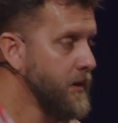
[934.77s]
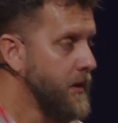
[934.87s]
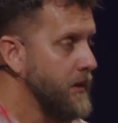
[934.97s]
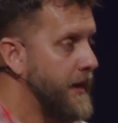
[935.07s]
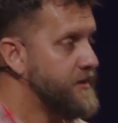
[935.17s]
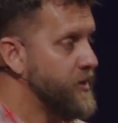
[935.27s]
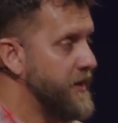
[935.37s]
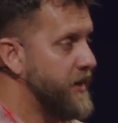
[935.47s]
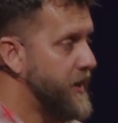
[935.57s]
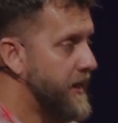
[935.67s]
Like so
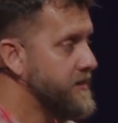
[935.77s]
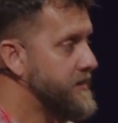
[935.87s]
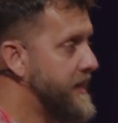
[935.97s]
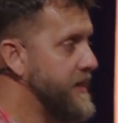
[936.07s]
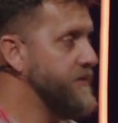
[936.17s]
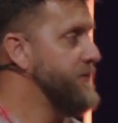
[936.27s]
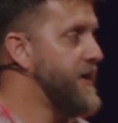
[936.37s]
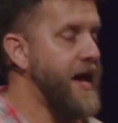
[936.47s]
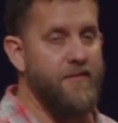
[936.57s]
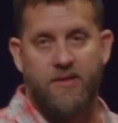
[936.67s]
many things, even if I
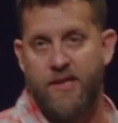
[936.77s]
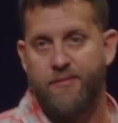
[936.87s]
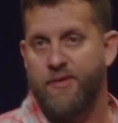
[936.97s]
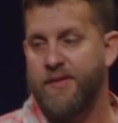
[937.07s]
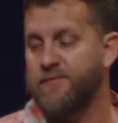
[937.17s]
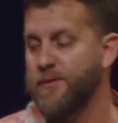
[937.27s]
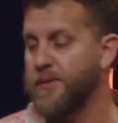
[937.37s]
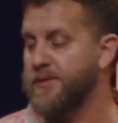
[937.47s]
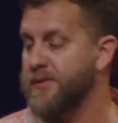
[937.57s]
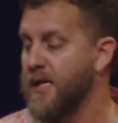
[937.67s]
have a level of
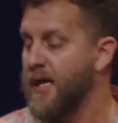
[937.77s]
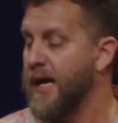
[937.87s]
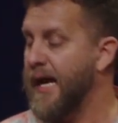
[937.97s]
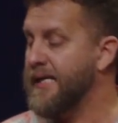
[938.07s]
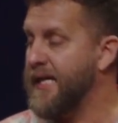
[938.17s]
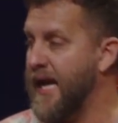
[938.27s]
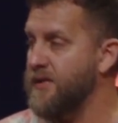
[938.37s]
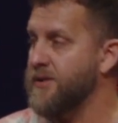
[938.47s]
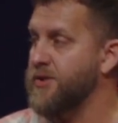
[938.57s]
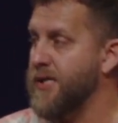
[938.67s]
influence, I can't
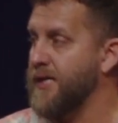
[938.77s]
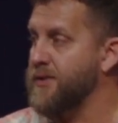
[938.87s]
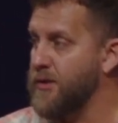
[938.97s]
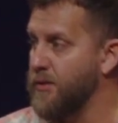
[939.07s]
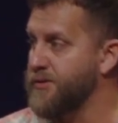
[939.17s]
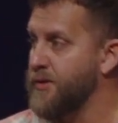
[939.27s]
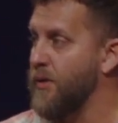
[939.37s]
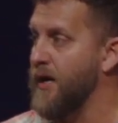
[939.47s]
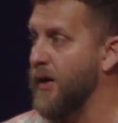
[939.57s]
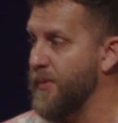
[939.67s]
just change a culture
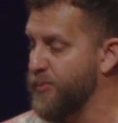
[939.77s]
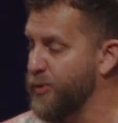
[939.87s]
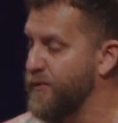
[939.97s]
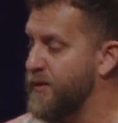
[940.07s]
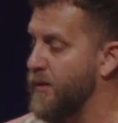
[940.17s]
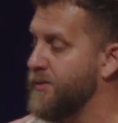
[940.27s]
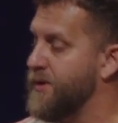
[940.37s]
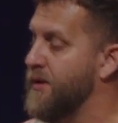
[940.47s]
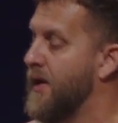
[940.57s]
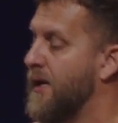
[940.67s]
or help improve a
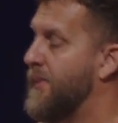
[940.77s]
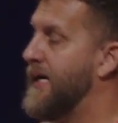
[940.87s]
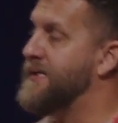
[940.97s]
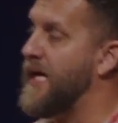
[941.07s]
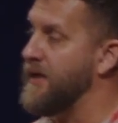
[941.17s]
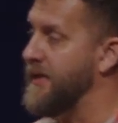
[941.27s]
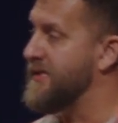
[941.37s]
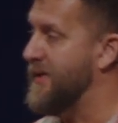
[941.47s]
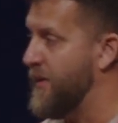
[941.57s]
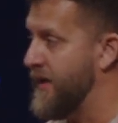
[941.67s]
culture by telling
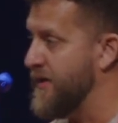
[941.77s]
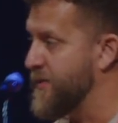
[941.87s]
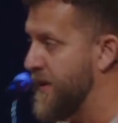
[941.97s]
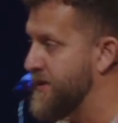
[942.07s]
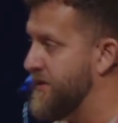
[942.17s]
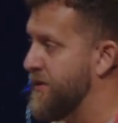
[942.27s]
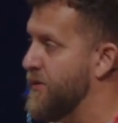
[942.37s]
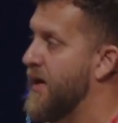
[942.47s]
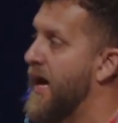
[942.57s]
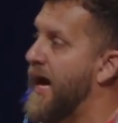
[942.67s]
someone else what to do.
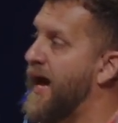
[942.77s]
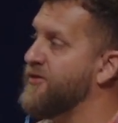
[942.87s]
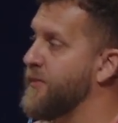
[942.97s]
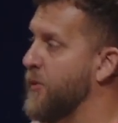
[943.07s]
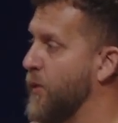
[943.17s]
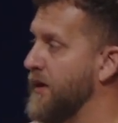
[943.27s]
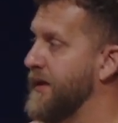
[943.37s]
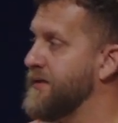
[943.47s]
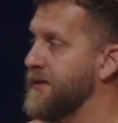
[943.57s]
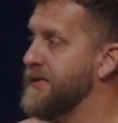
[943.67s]
I have to be
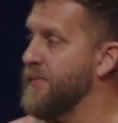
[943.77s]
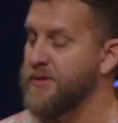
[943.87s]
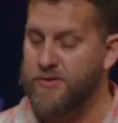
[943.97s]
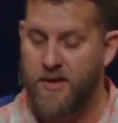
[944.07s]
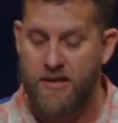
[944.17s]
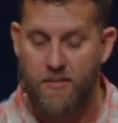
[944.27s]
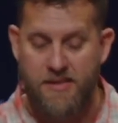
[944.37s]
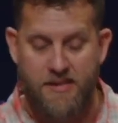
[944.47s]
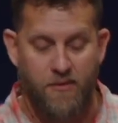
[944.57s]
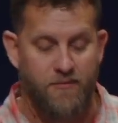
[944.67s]
willing to demonstrate it
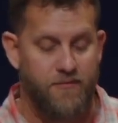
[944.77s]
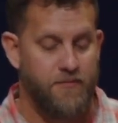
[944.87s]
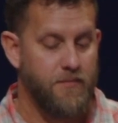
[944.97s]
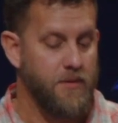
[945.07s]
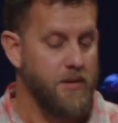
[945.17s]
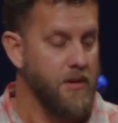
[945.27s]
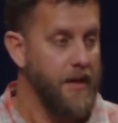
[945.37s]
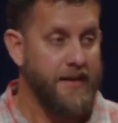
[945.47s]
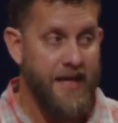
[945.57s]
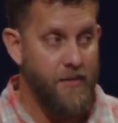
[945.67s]
myself.
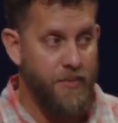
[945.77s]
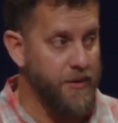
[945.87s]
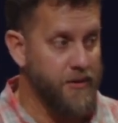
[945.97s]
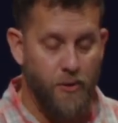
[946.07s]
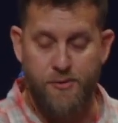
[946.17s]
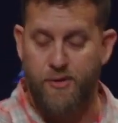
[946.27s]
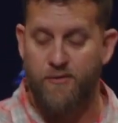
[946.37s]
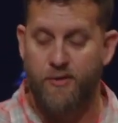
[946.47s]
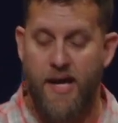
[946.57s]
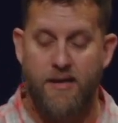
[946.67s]
I can't build a culture
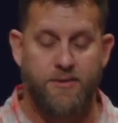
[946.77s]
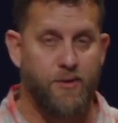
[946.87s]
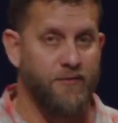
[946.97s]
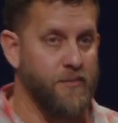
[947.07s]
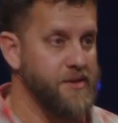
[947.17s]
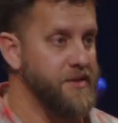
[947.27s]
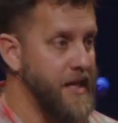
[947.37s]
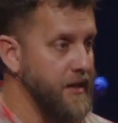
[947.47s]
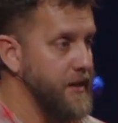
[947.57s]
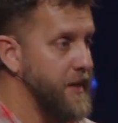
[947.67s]
of gratitude if I'm just
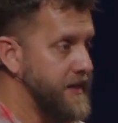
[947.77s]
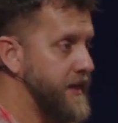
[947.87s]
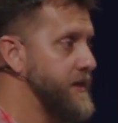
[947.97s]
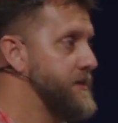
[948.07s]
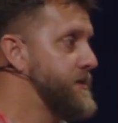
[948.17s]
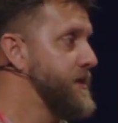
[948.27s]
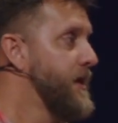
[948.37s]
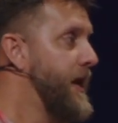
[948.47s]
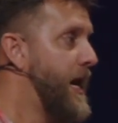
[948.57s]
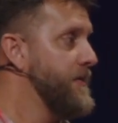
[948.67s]
telling my kids
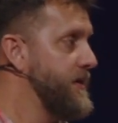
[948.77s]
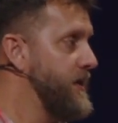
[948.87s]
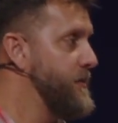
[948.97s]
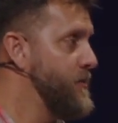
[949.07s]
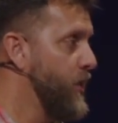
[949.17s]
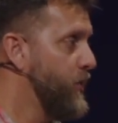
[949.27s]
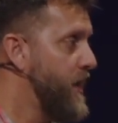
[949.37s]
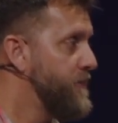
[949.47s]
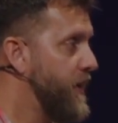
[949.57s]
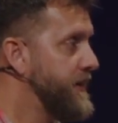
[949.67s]
how they need to be more
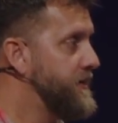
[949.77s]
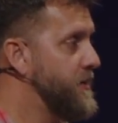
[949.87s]
grateful. I need to